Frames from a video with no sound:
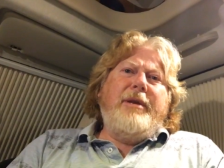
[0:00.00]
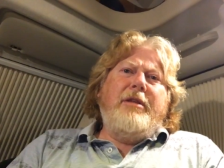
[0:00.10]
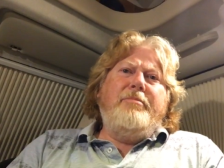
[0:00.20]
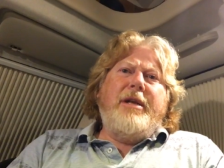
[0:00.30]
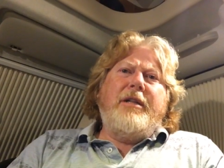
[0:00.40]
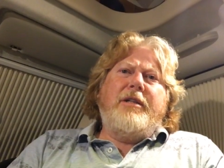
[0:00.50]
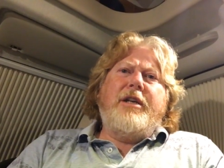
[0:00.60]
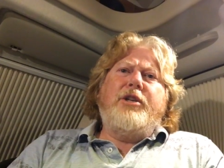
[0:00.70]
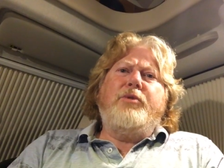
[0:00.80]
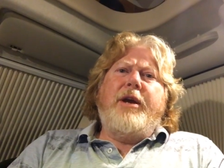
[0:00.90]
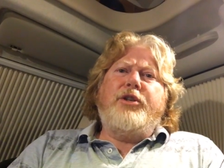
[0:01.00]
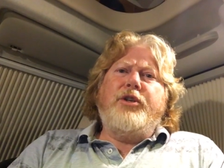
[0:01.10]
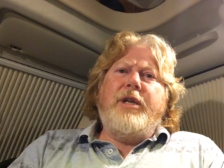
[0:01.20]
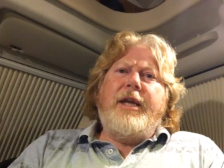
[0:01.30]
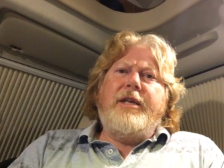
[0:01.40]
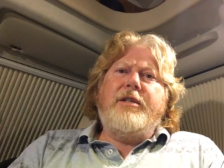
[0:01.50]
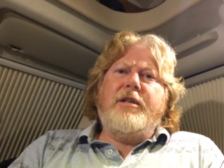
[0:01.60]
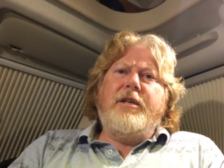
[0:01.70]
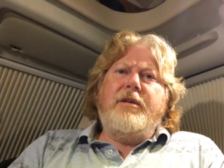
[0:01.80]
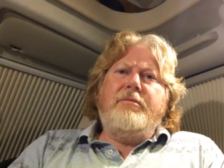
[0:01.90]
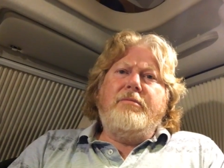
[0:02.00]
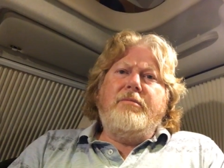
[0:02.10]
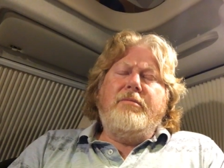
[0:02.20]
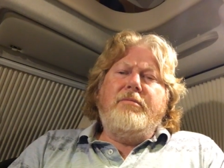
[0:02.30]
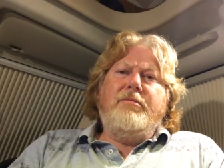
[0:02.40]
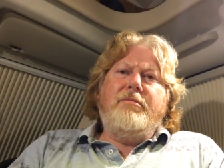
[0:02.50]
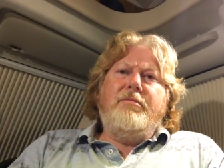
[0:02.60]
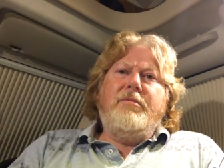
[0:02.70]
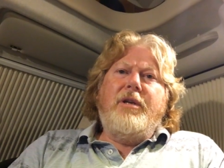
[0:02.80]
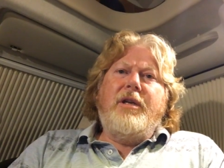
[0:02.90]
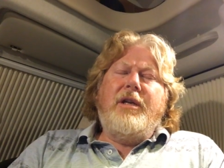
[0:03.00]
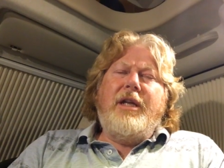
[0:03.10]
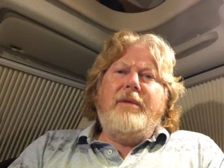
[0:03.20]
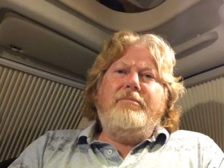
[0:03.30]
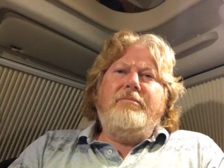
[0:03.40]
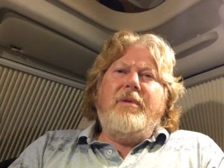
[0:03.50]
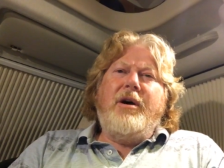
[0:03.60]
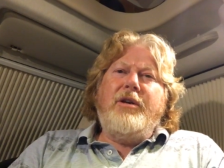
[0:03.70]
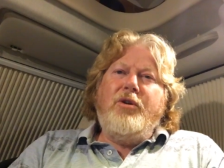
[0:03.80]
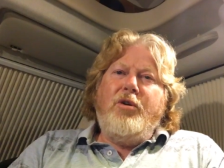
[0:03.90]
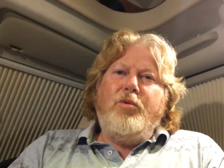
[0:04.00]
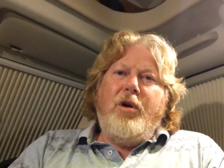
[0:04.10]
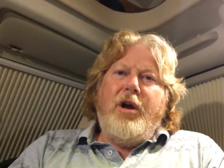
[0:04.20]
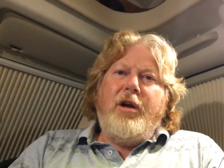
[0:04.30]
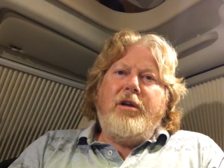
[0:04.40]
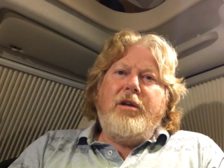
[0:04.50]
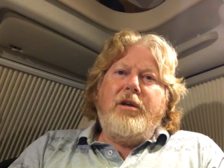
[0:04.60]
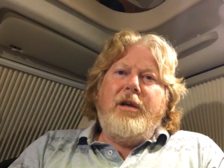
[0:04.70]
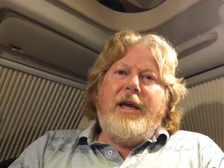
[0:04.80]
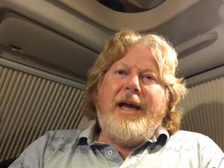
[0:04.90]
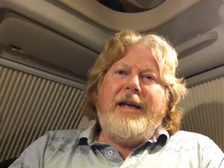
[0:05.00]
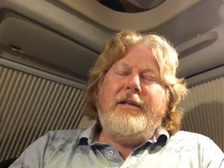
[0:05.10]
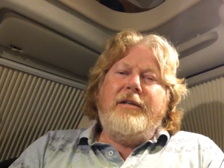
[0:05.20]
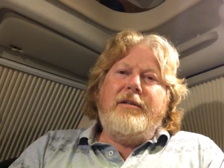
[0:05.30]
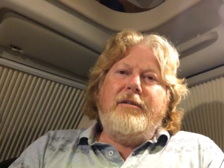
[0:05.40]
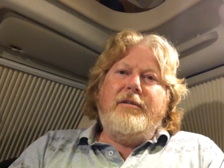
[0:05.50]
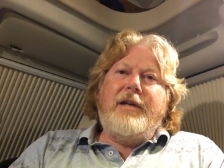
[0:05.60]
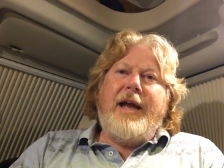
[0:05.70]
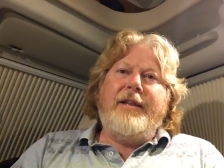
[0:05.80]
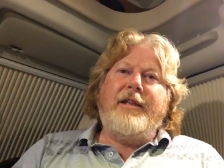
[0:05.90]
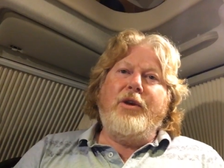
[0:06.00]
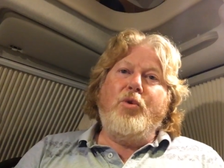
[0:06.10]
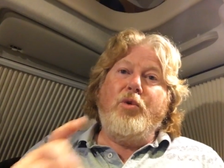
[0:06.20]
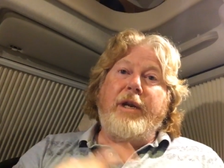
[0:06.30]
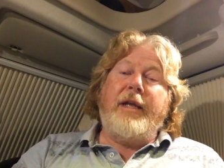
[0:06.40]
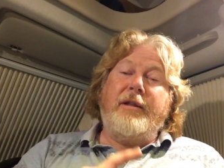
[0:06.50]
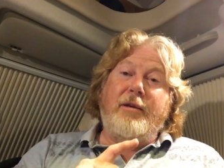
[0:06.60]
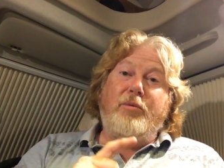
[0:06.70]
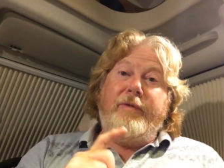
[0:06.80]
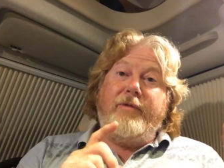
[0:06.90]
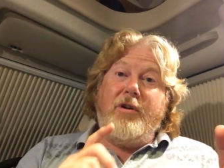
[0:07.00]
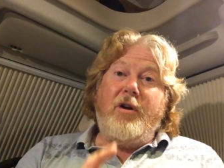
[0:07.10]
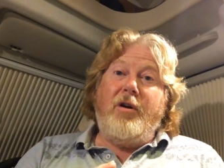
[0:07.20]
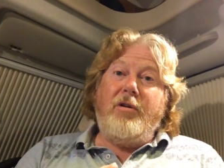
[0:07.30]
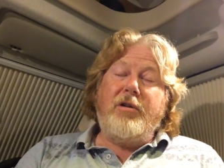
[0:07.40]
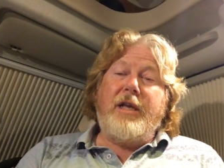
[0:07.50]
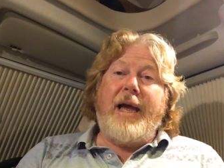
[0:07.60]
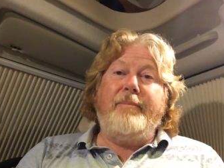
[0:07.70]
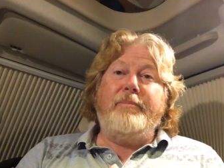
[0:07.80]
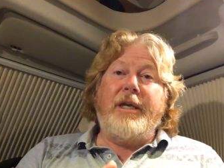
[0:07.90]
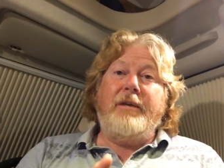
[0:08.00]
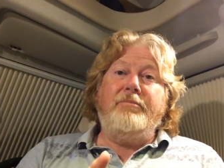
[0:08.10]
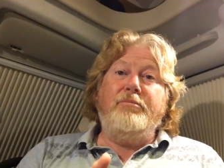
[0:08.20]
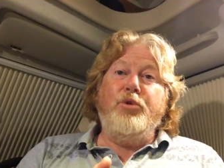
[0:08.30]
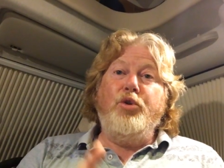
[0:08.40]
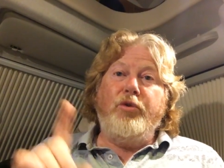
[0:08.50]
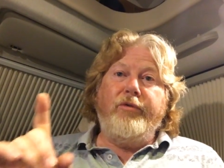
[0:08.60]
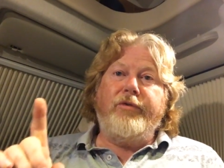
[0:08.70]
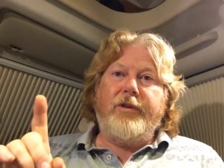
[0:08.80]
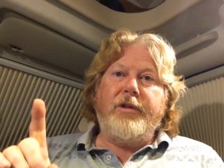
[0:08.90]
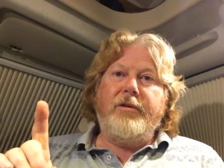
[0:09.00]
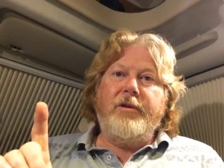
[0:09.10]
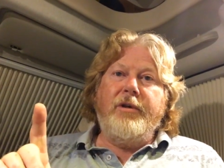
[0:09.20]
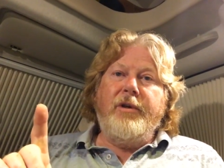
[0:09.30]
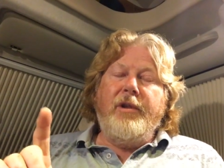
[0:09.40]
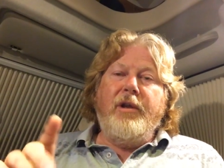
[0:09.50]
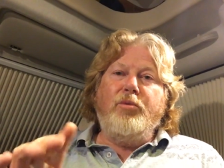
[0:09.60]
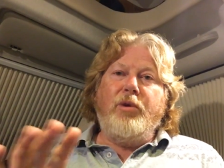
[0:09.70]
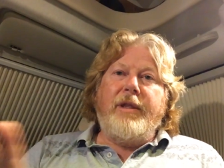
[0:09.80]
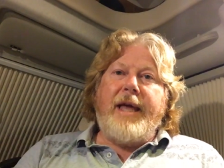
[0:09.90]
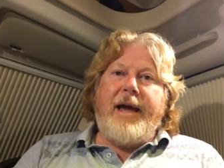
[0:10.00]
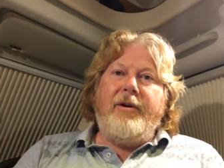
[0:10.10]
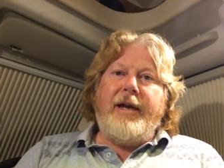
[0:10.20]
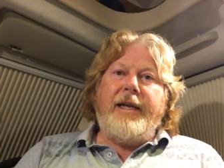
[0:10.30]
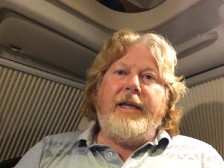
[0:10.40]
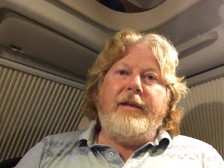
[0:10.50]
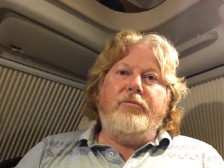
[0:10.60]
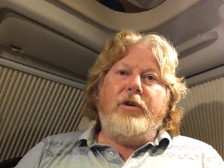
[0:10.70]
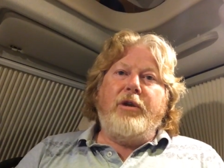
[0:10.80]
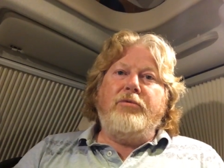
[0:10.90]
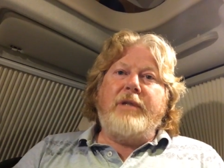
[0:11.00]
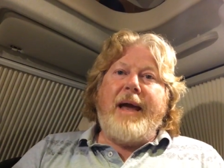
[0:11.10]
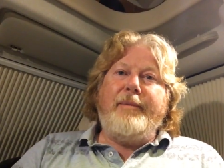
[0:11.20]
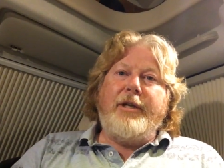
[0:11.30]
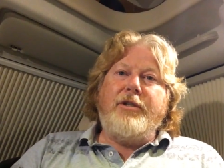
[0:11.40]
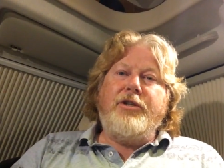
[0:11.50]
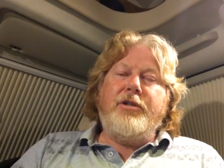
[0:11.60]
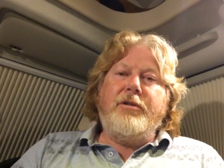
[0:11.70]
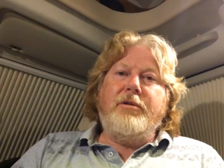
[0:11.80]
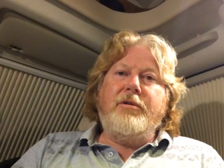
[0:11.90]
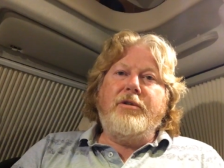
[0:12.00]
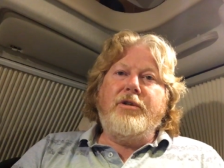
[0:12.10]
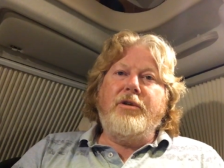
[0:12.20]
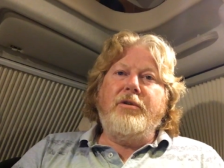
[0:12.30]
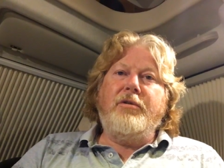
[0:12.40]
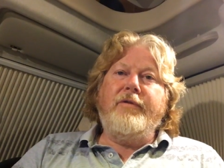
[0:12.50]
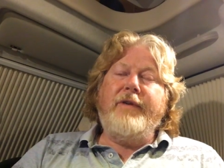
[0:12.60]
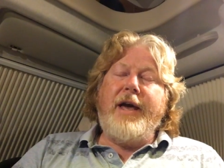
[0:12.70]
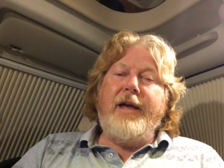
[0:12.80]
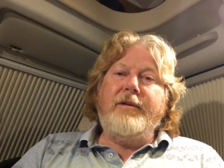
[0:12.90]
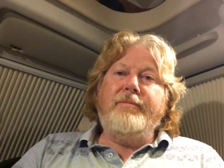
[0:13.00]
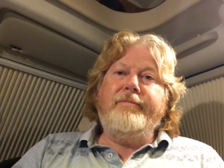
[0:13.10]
the middle situation is that it might not work, and the awning that we've got can be moved without any real damage to the van.